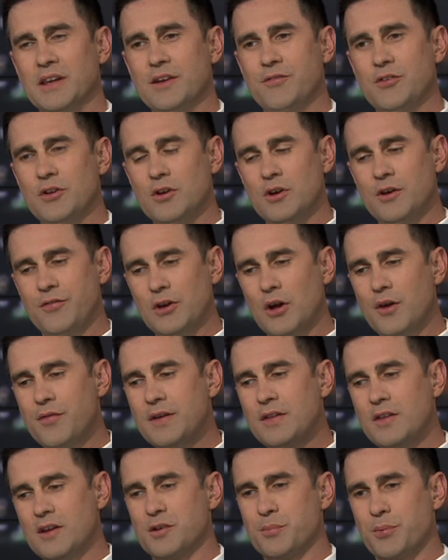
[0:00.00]
If you don't
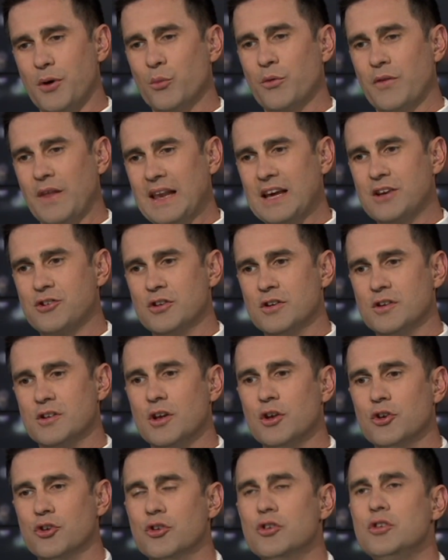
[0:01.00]
think there's a problem with elections,
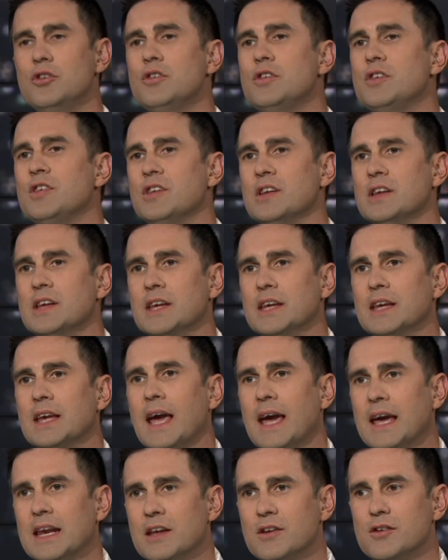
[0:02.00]
do you see
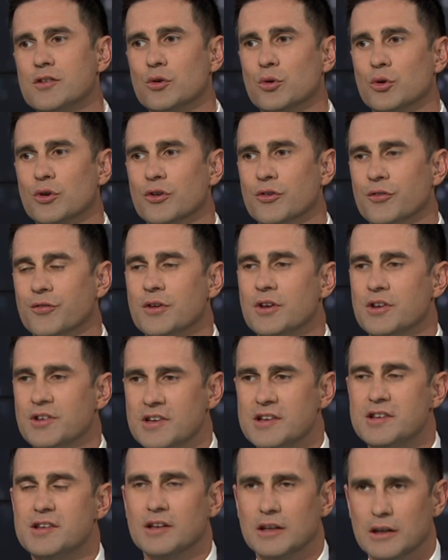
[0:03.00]
any sort of
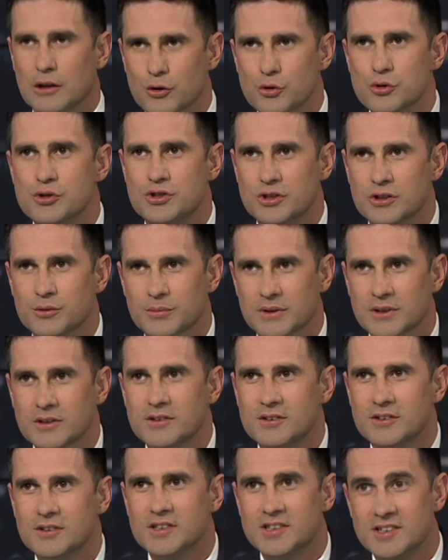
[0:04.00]

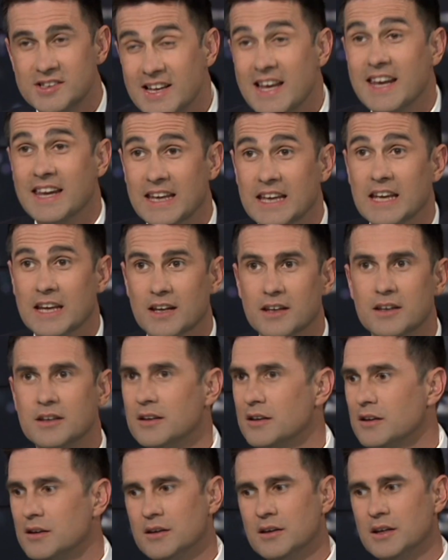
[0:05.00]
disillusionment setting
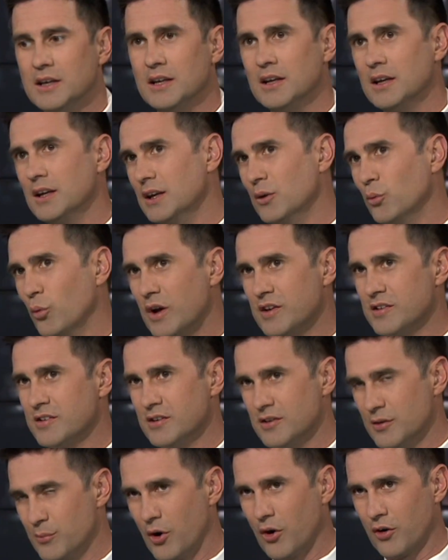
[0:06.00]
in Western
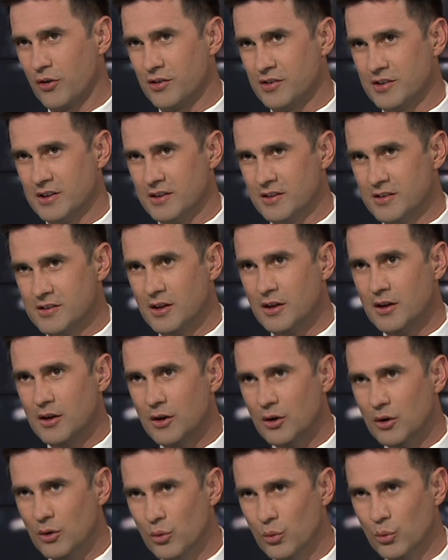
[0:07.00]
democracies
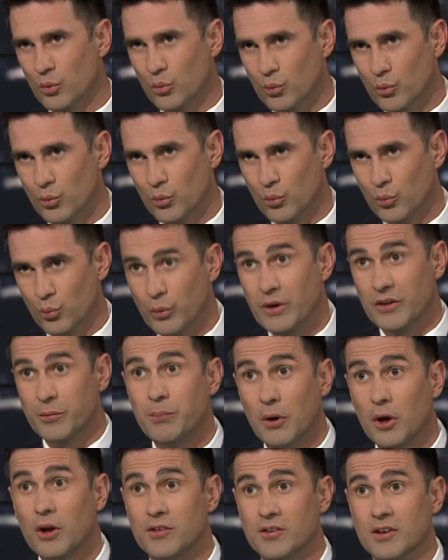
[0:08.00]
with
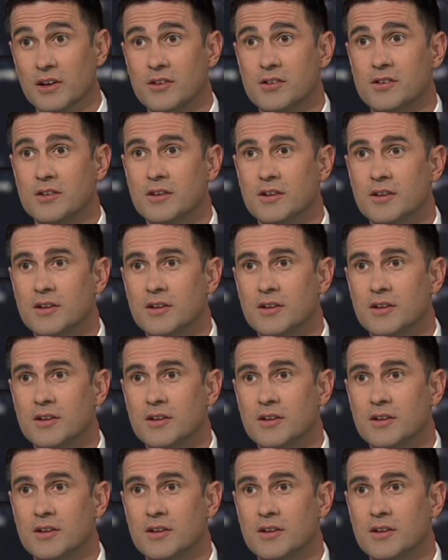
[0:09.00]
politics?